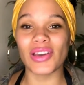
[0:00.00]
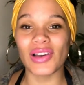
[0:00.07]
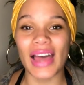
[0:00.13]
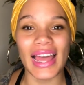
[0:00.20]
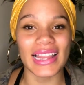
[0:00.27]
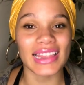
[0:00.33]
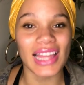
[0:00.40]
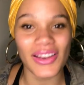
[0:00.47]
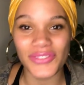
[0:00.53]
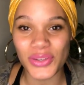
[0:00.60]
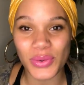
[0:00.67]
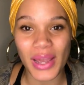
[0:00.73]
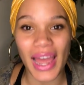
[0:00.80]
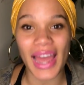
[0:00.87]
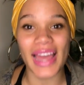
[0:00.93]
I love you
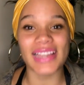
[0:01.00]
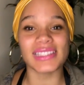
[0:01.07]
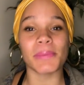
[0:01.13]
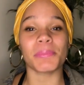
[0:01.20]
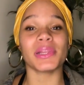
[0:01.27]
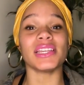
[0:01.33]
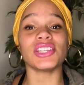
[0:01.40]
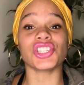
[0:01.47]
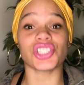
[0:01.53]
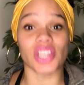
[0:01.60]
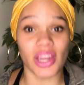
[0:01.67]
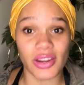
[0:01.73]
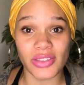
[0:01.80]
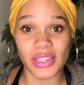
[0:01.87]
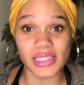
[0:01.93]
guys. Please
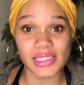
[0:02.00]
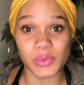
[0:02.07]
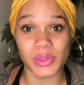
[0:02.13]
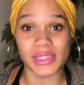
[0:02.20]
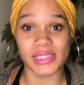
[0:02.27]
share this with